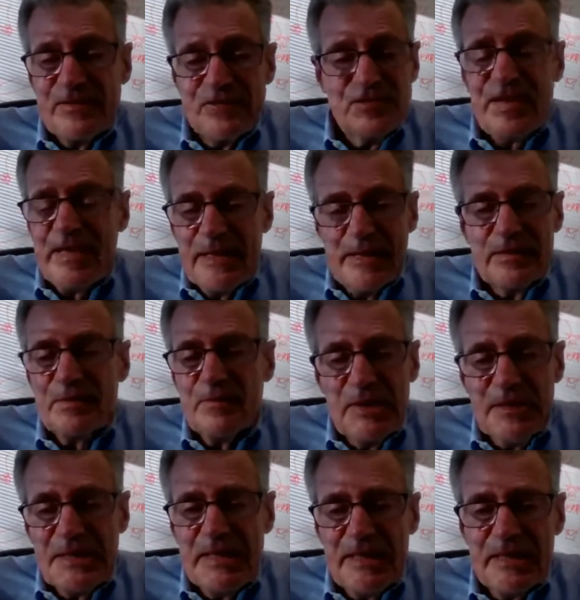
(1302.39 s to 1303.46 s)
They get the
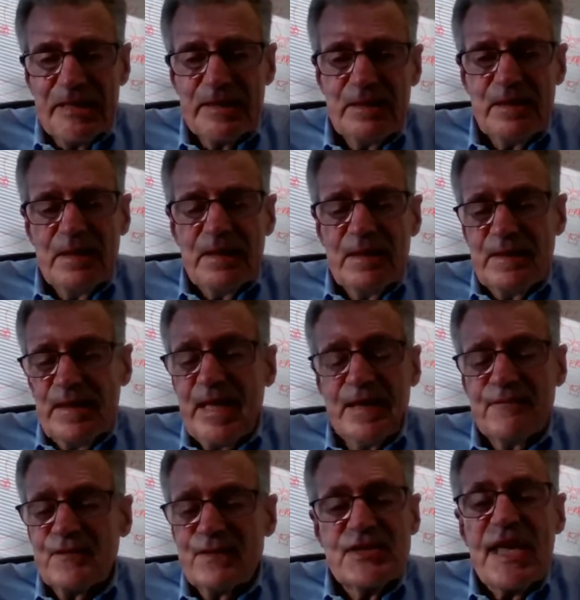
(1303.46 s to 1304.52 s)
money in. They give
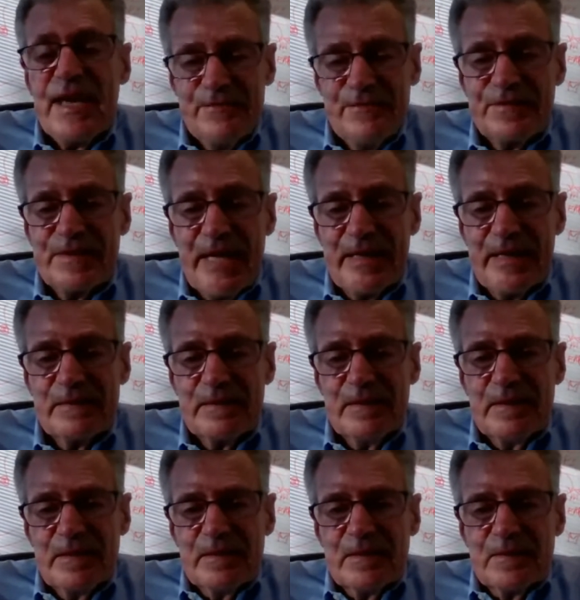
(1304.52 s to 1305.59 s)
us half of that,
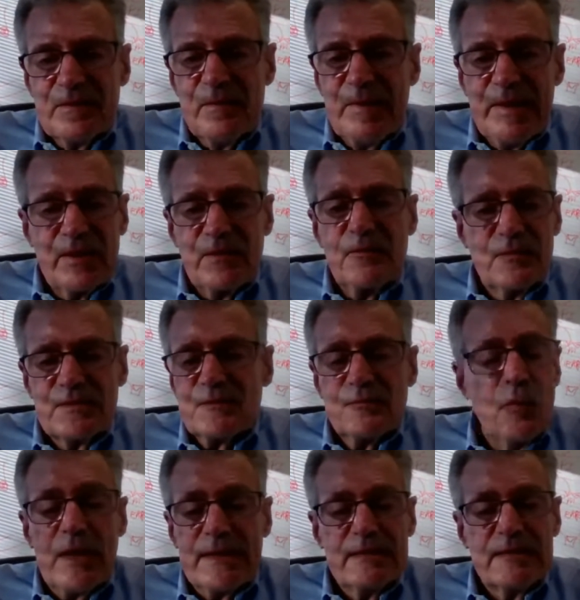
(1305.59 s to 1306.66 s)
no matter
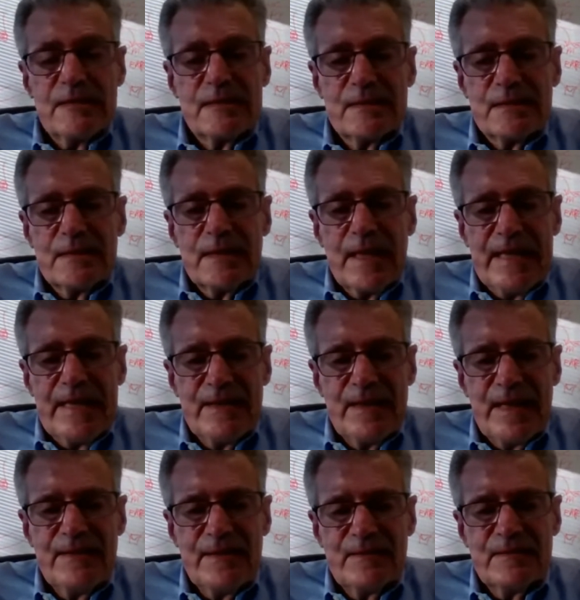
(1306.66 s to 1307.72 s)
what. And
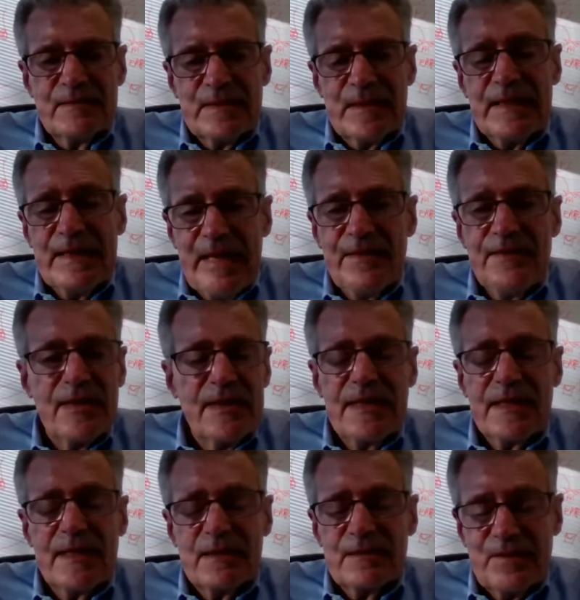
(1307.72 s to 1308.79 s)
then again,
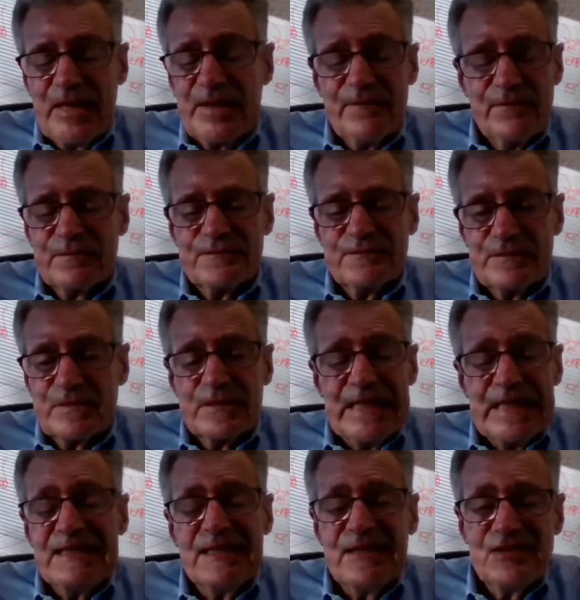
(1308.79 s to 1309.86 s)
they have at
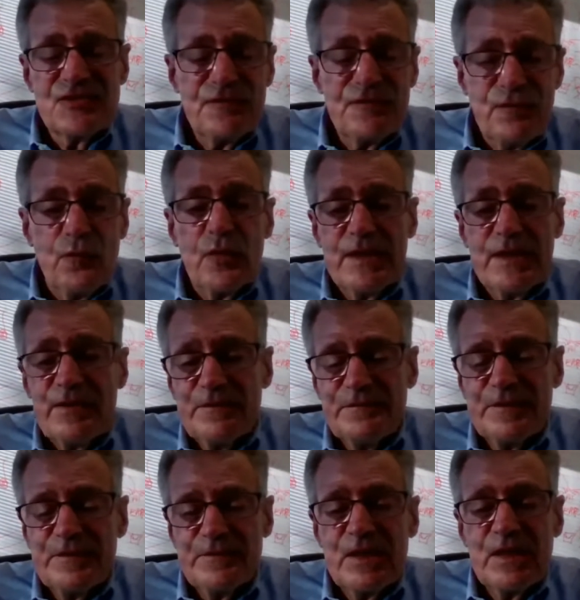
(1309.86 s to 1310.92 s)
least 40 to
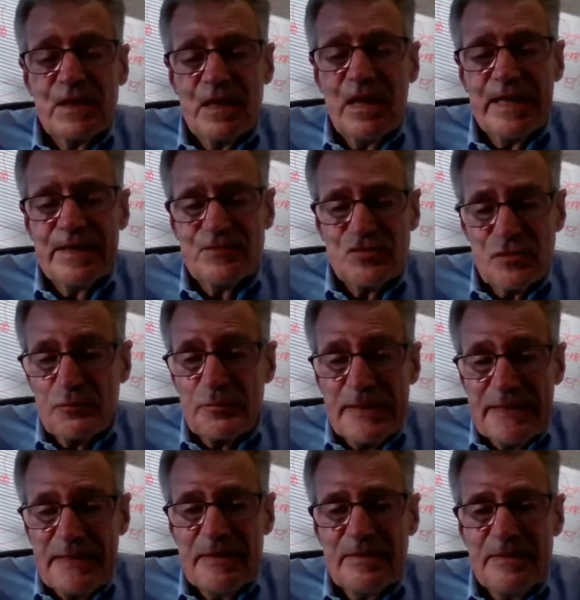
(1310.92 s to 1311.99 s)
50 clients
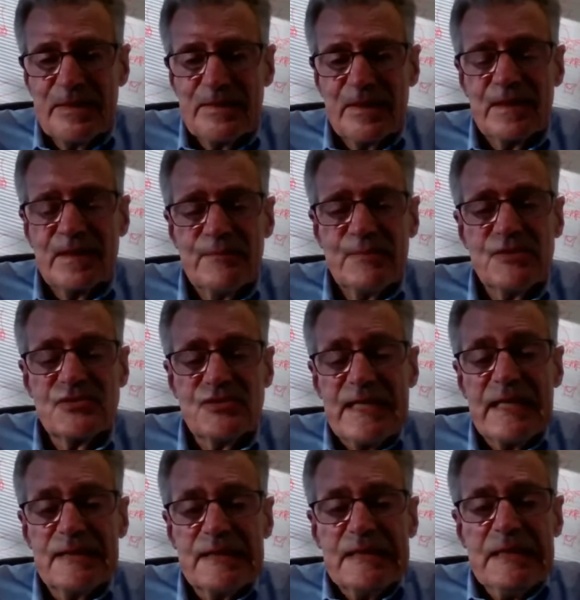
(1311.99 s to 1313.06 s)
already that they're going to be
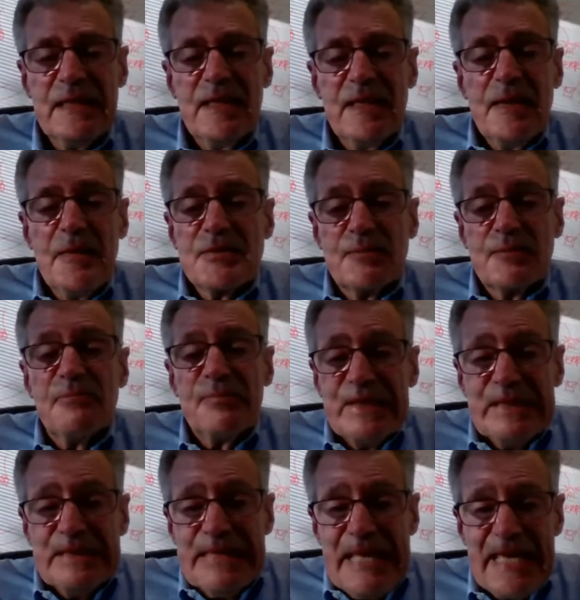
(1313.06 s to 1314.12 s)
selling. Some big
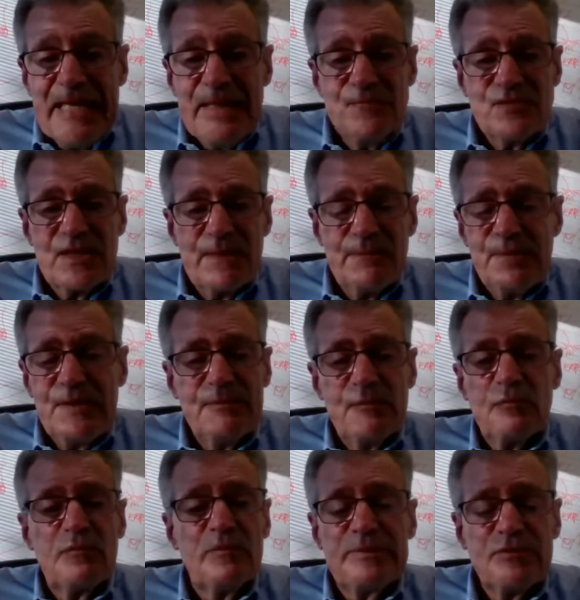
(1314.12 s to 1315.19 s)
names that people
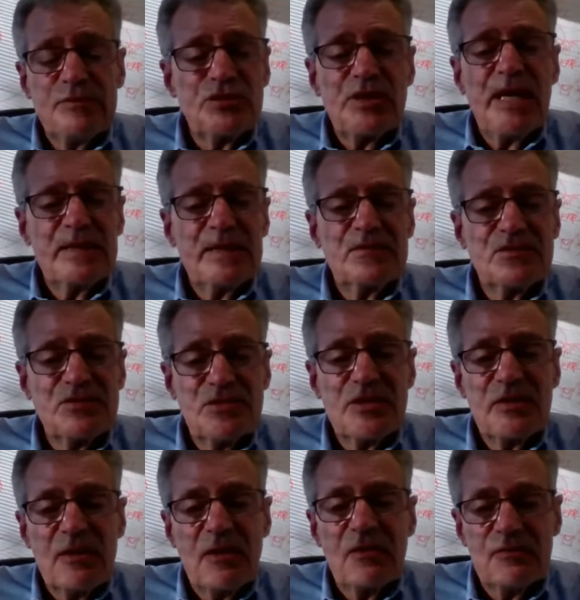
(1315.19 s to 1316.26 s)
will be shocked to see.
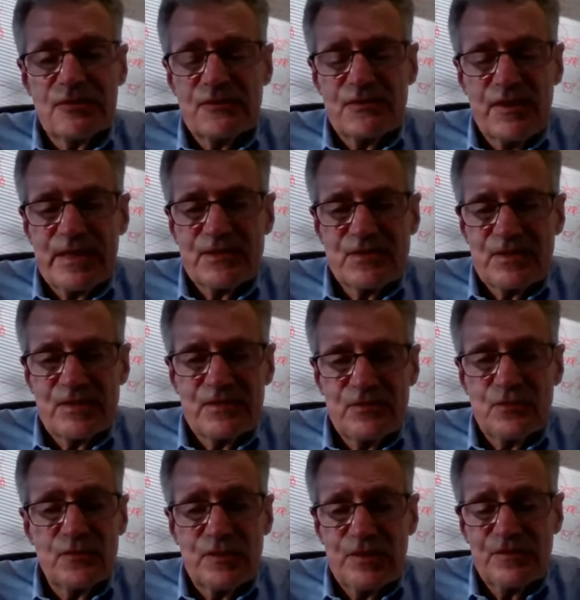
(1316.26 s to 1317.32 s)
Holy Christ, they're
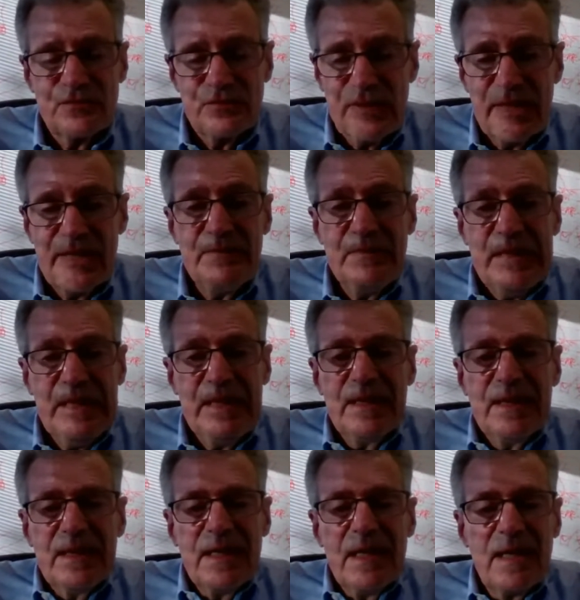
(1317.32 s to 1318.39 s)
doing it through them.
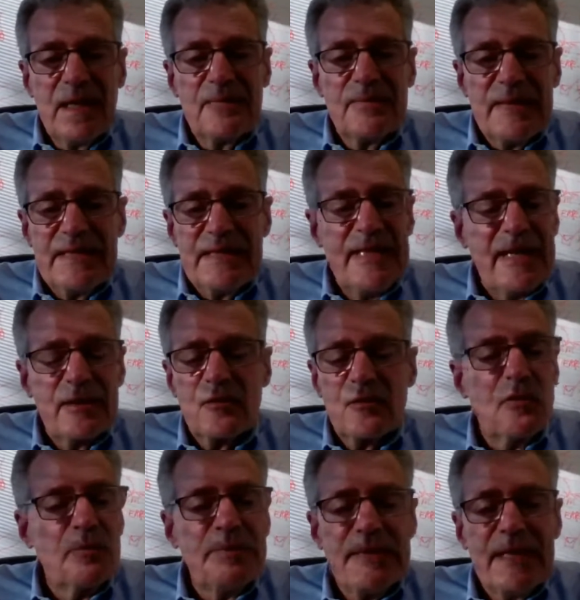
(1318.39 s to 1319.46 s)
And that'll all
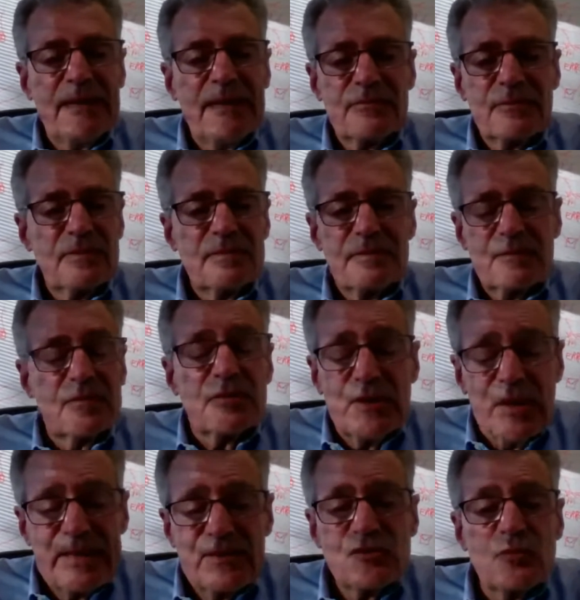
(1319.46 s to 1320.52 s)
be out
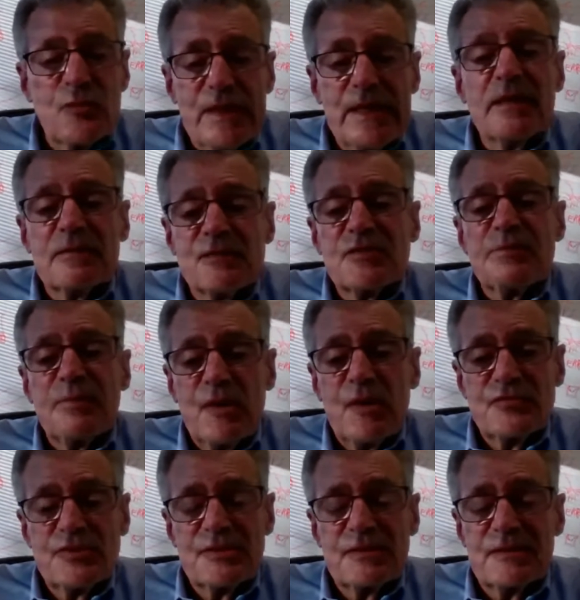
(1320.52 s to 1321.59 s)
next week,
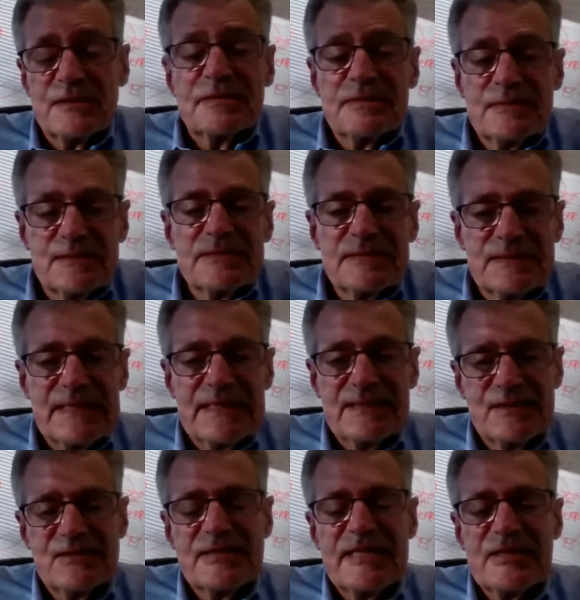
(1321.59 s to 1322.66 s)
supposedly. At
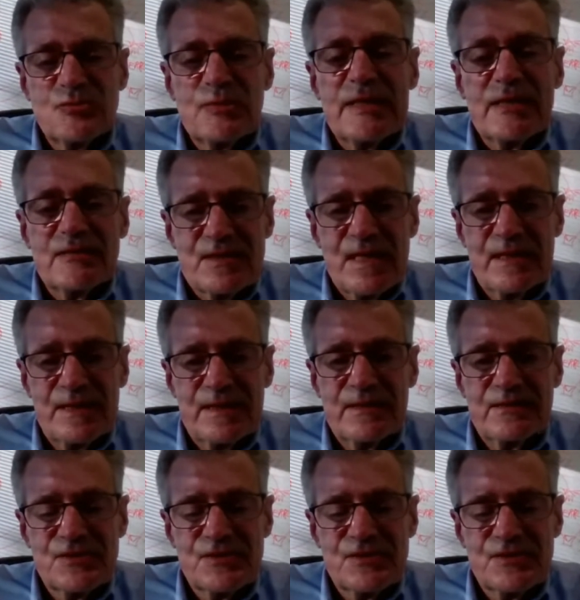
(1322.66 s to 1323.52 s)
least that's what they're telling us.